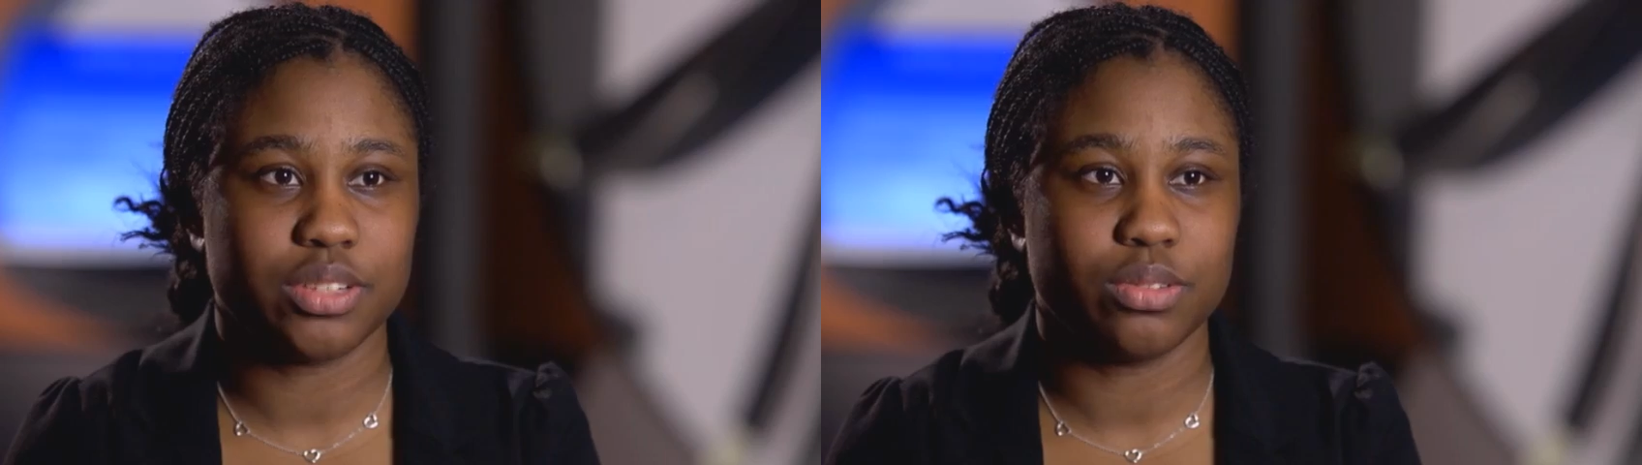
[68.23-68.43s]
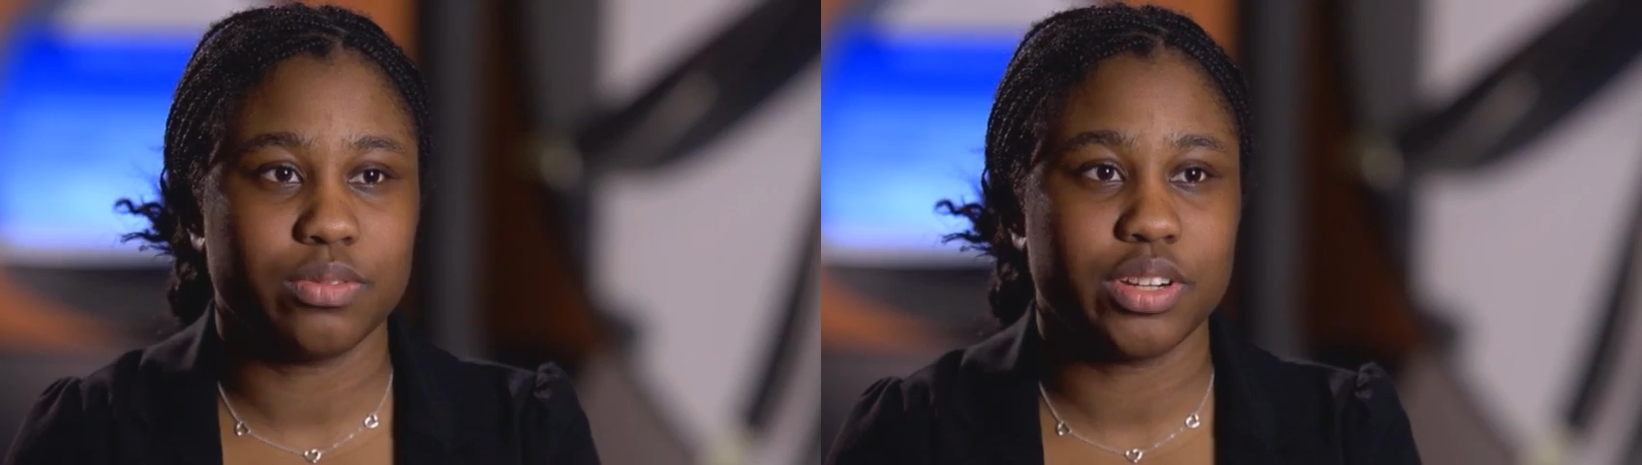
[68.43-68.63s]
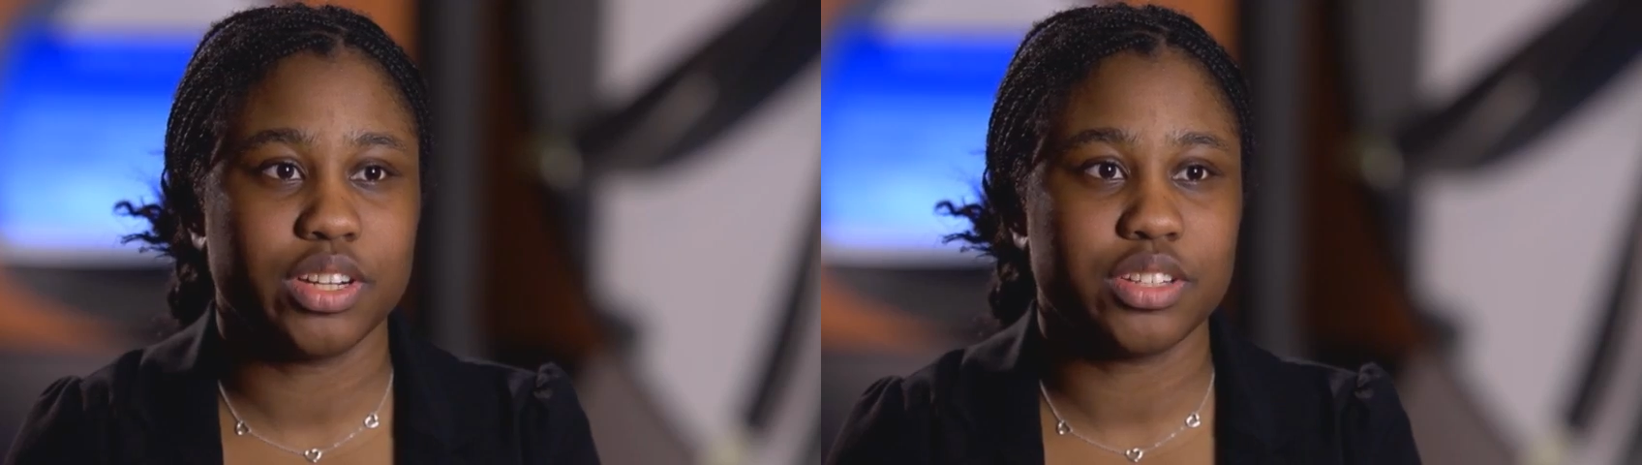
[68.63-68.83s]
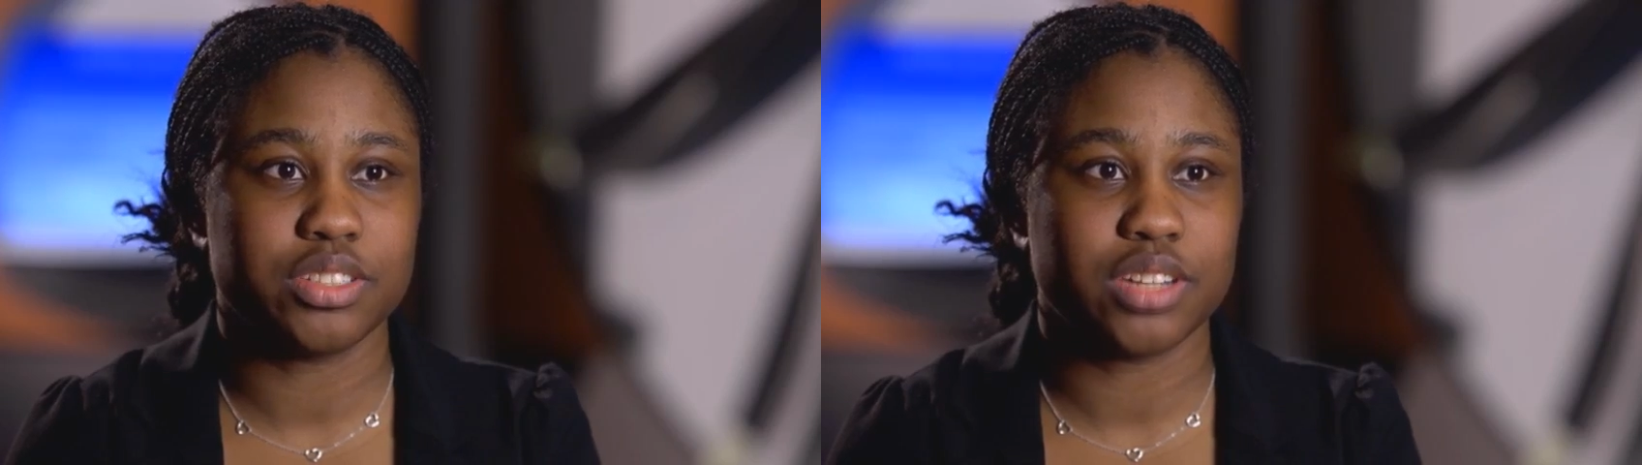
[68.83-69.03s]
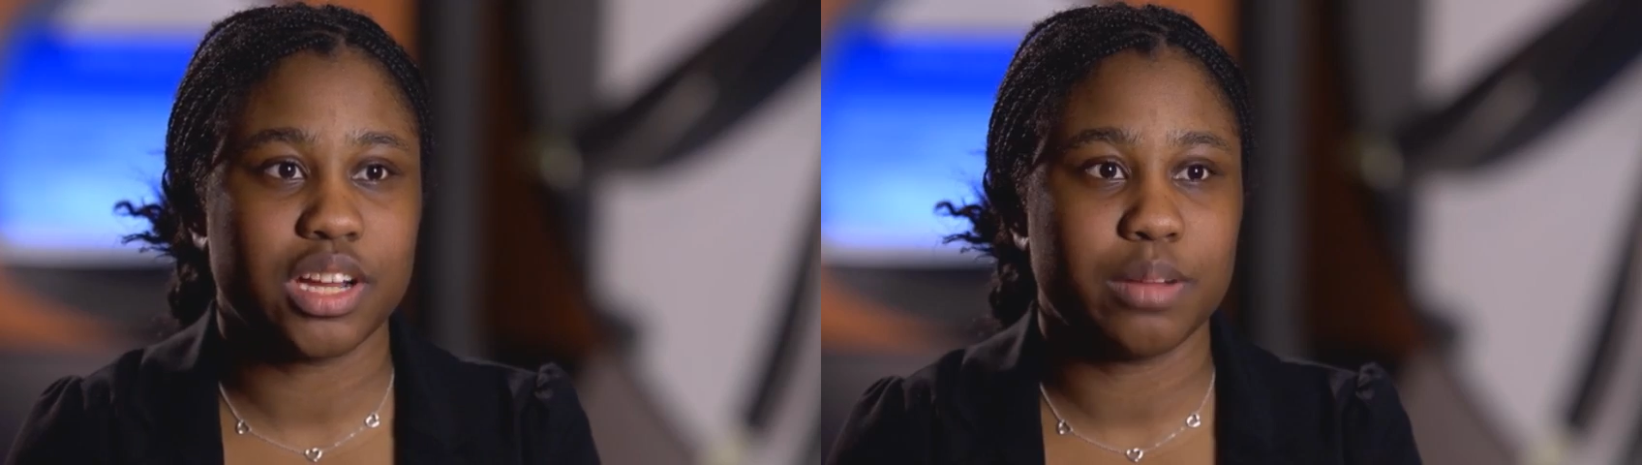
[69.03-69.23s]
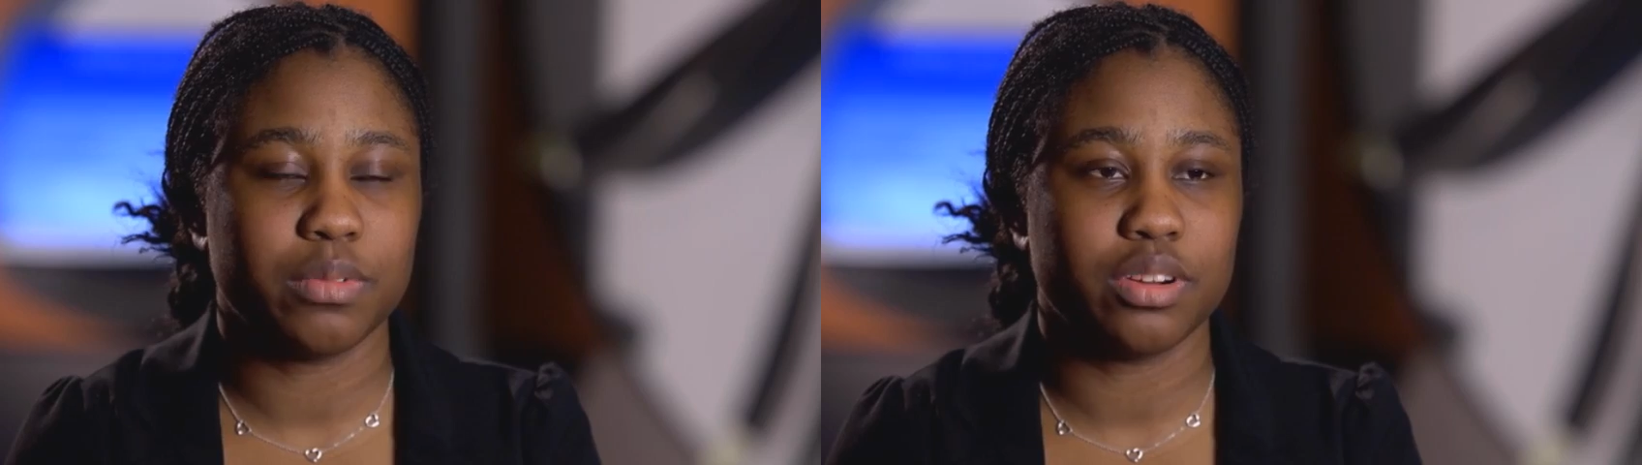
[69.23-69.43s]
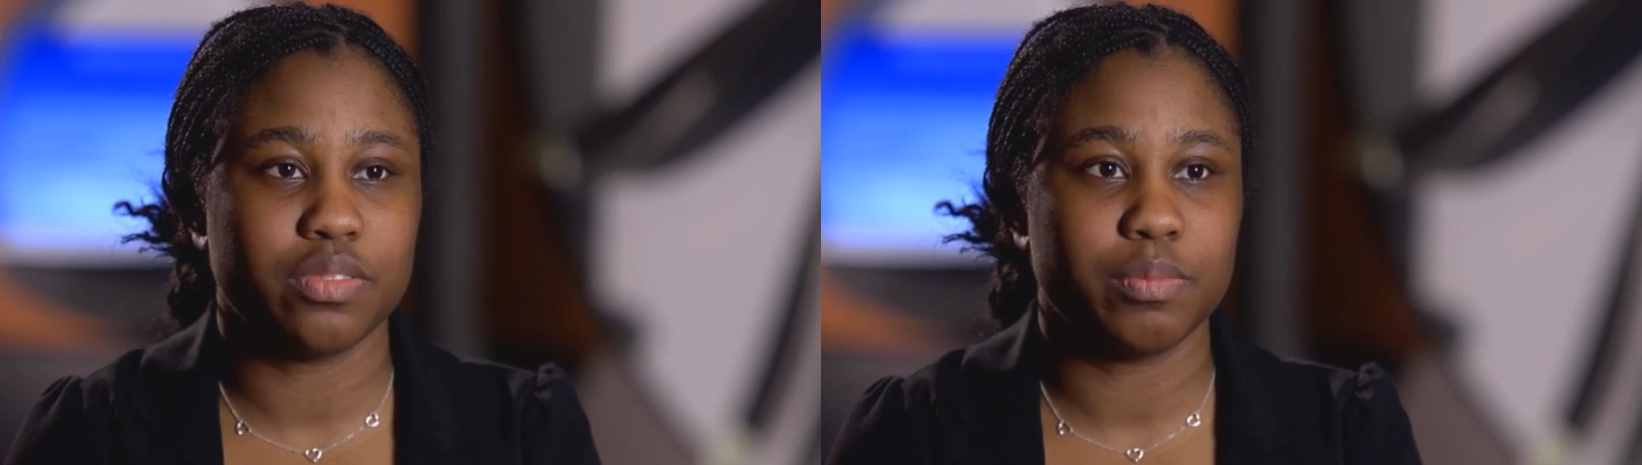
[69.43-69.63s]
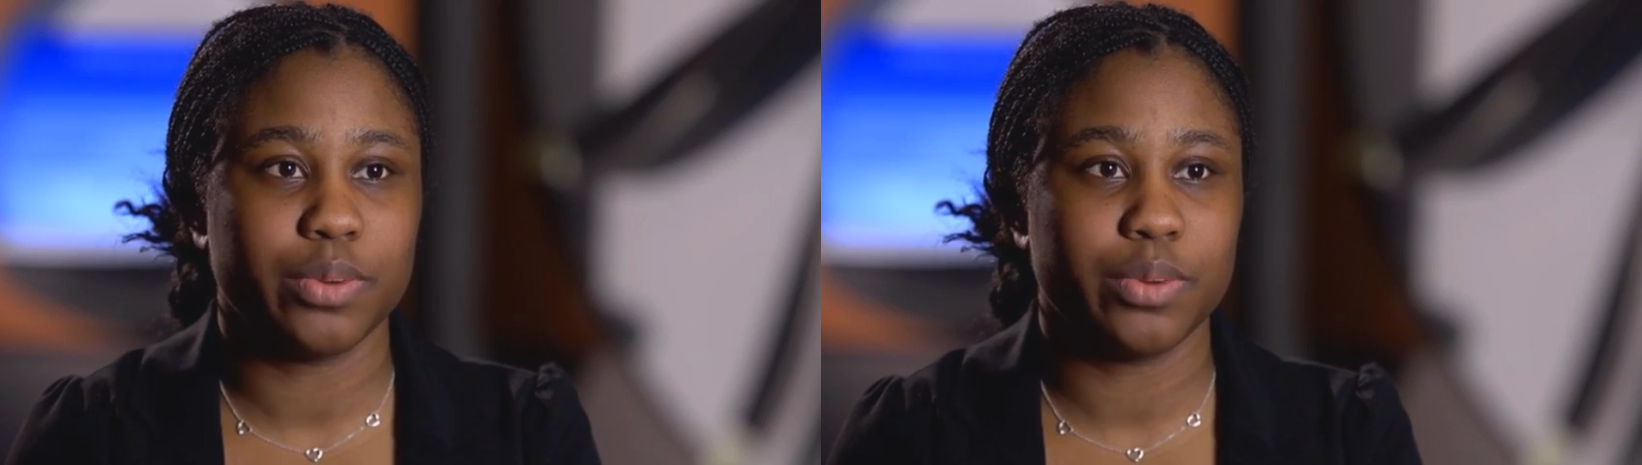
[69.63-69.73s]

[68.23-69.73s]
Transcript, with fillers: do a very good job of